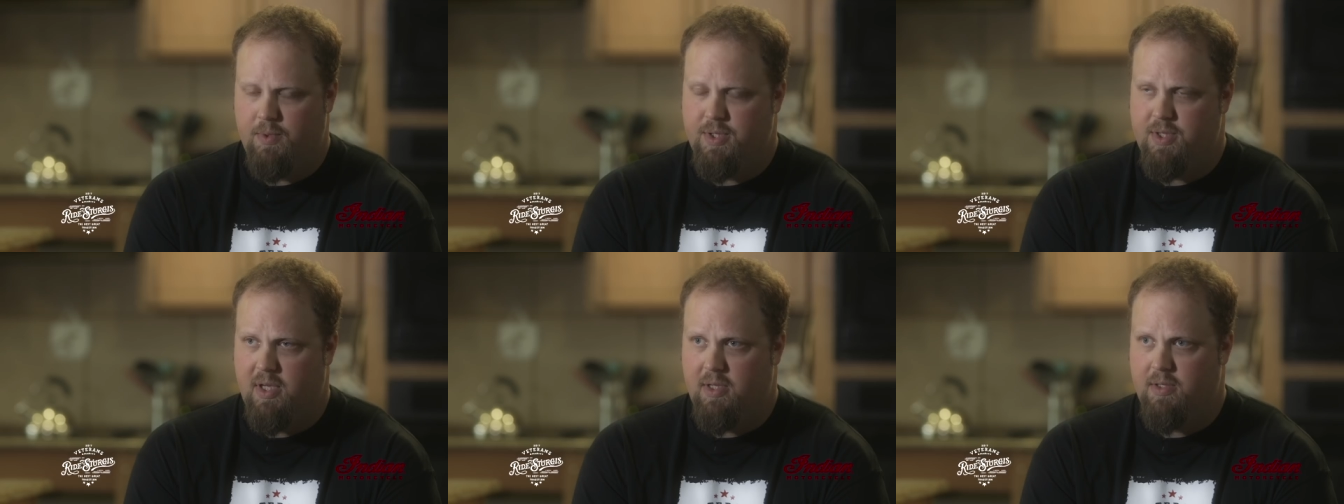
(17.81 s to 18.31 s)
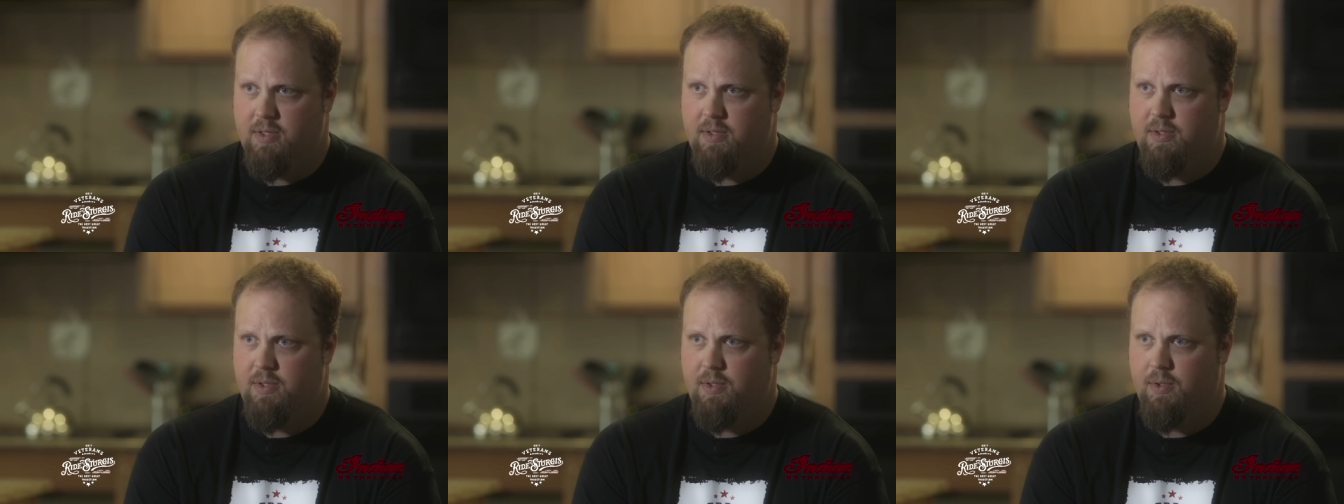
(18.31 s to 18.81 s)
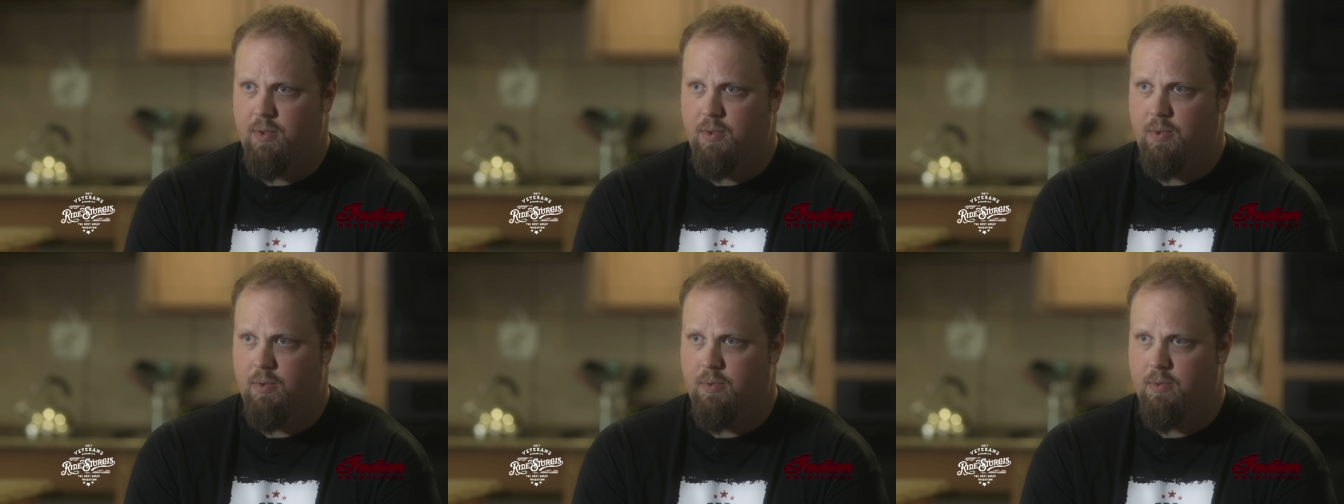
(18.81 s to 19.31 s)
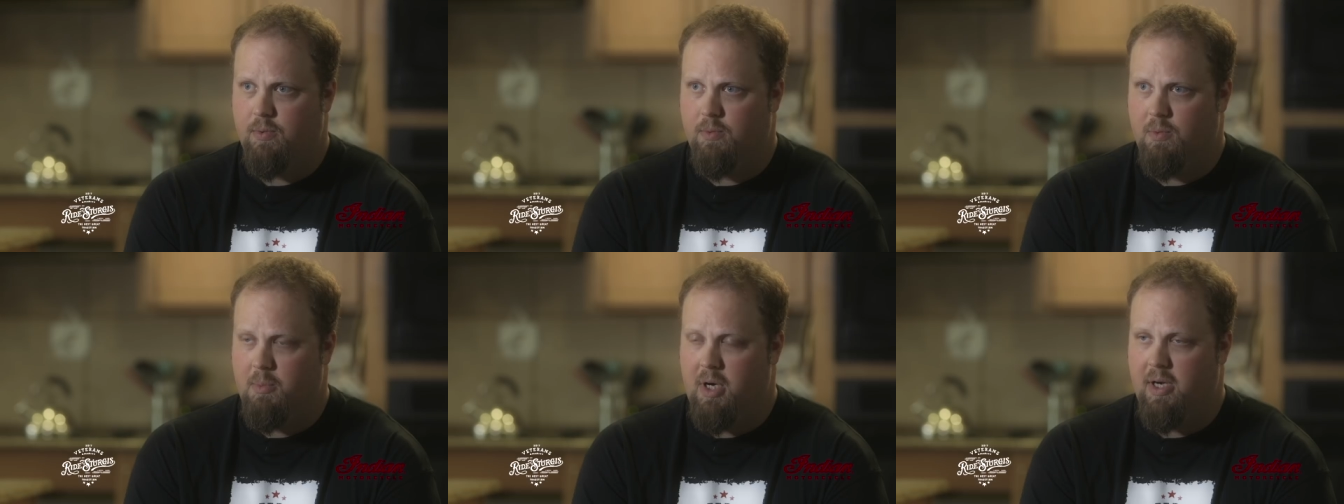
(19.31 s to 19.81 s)
was sent to
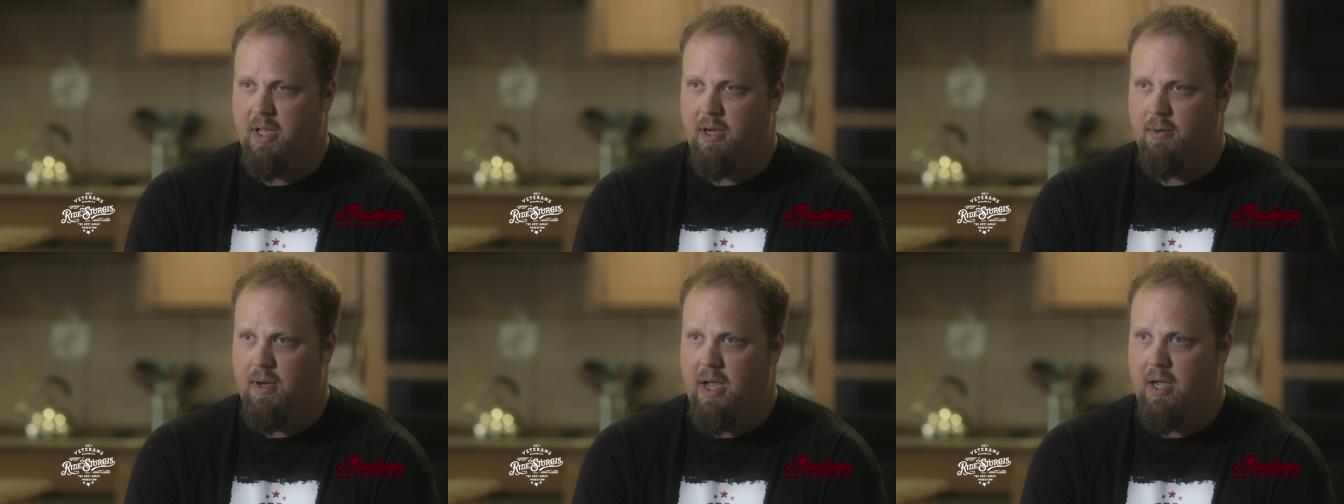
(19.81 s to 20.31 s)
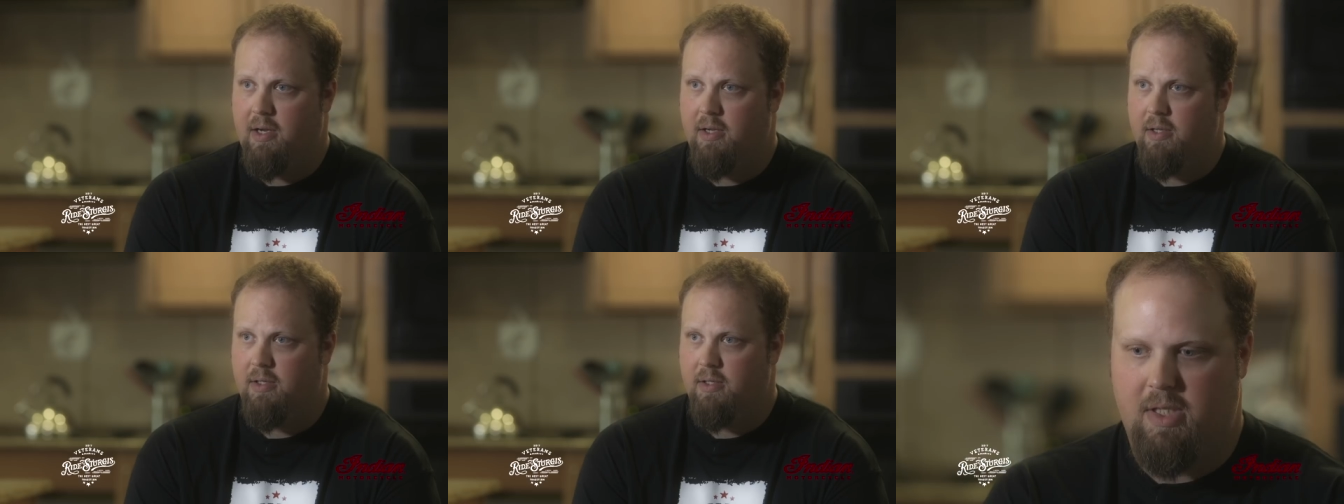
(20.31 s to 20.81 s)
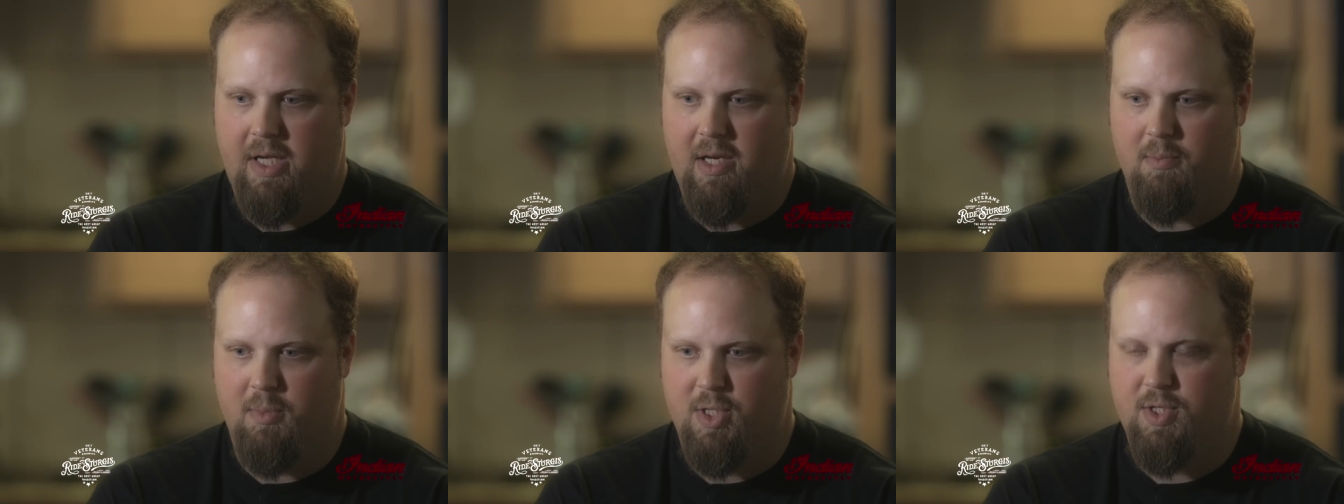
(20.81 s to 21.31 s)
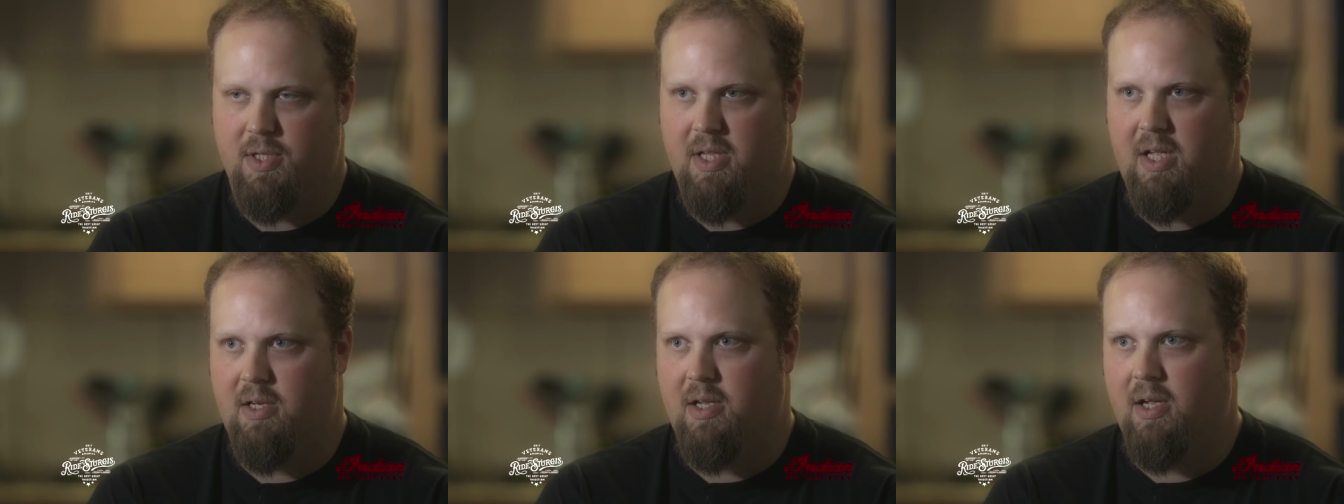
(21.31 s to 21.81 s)
Ramadi, Iraq, had a mission
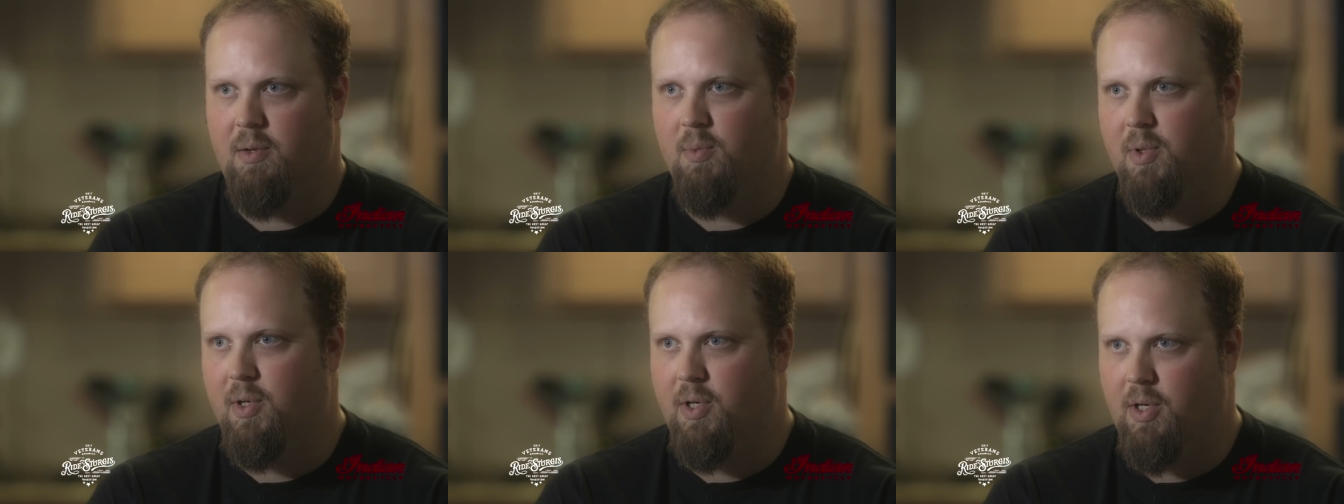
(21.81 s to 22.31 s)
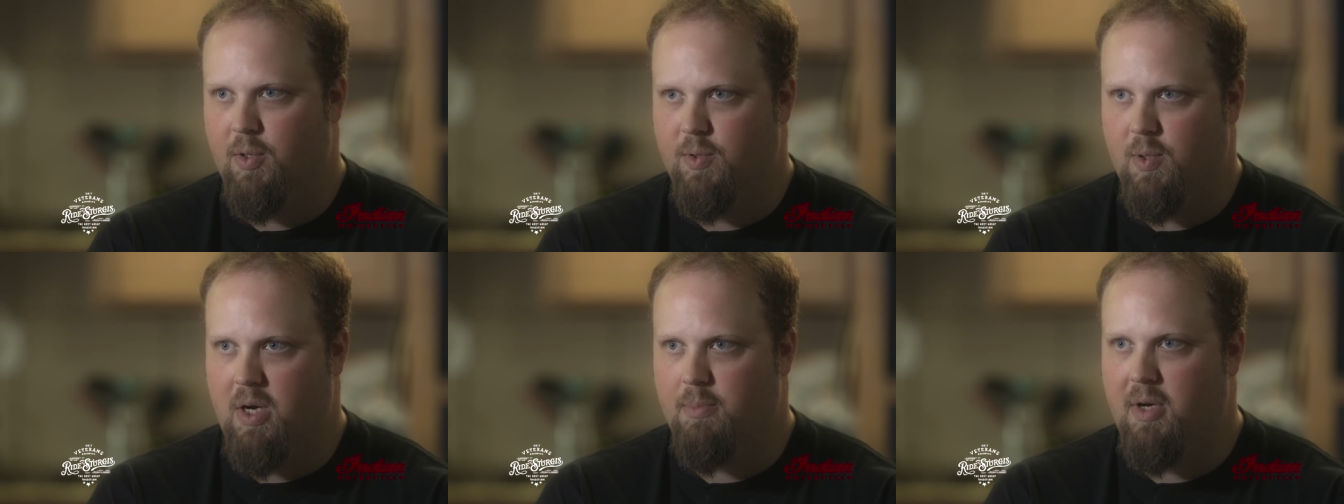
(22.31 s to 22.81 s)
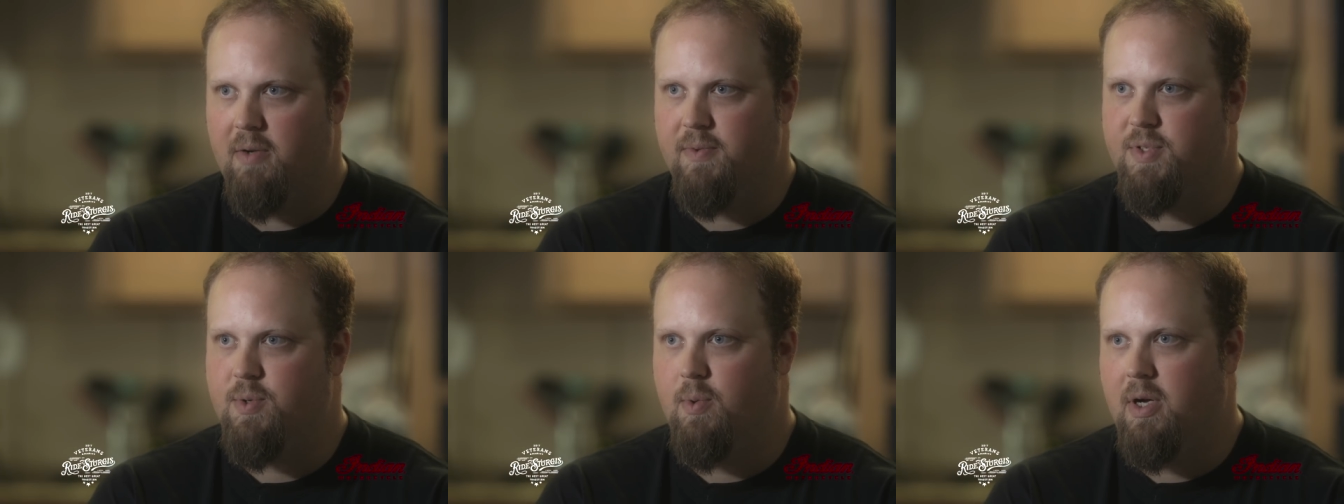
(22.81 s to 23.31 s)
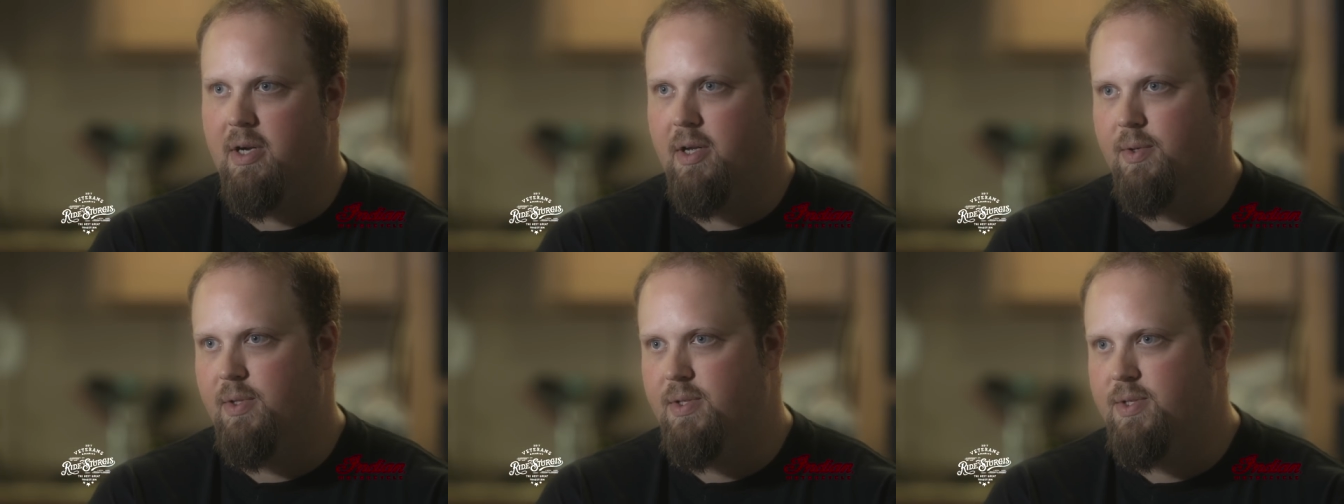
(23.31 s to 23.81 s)
that night. We were going to go drop off a squad
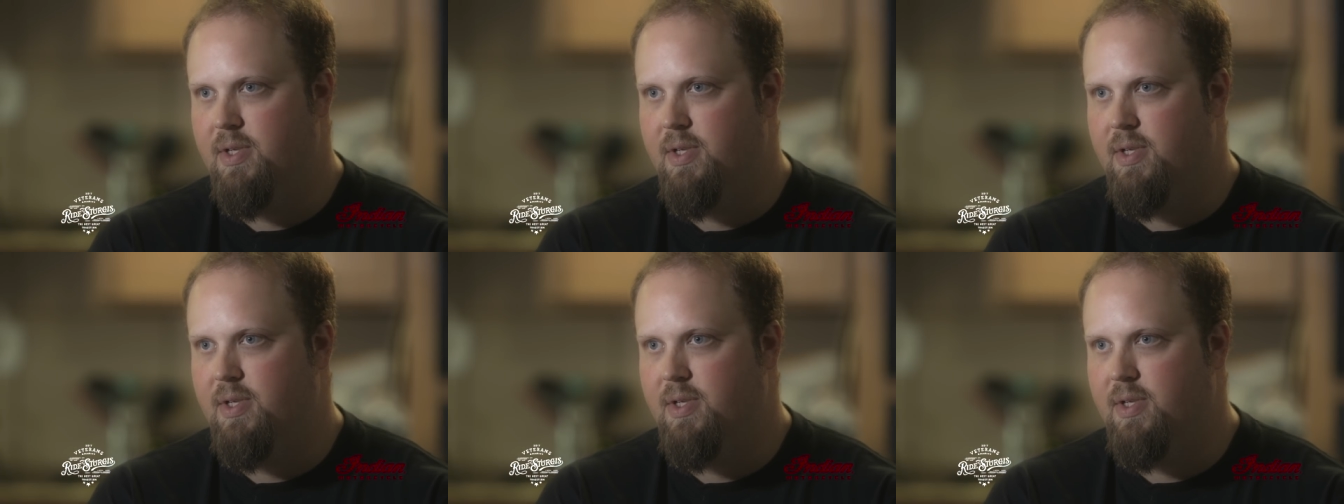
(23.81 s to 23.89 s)
out in the